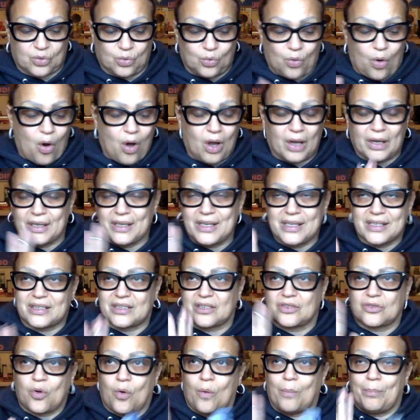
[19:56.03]
So all of
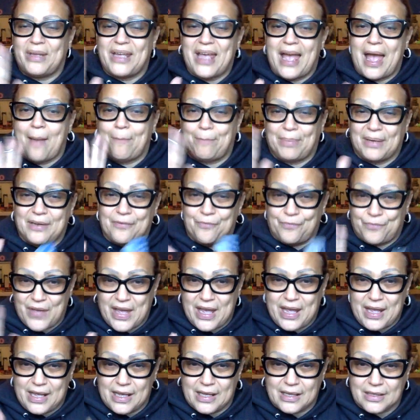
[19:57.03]
this is gonna be happening
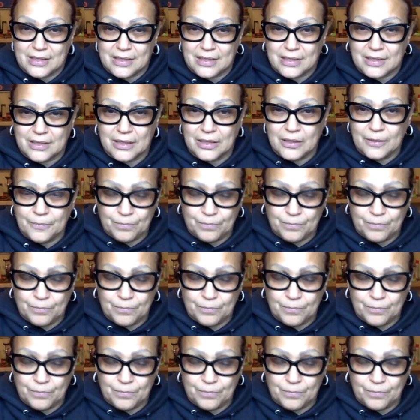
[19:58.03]
fast.